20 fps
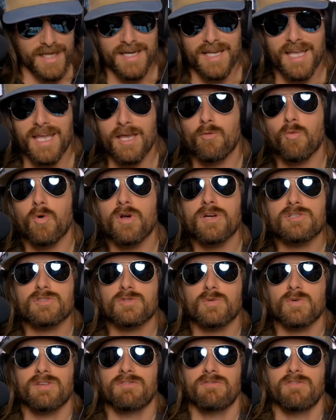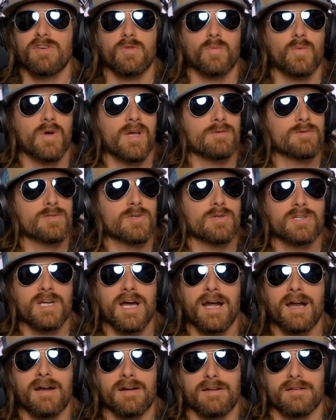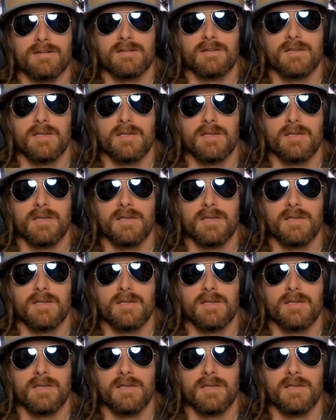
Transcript: And he won his 25th while he was retired.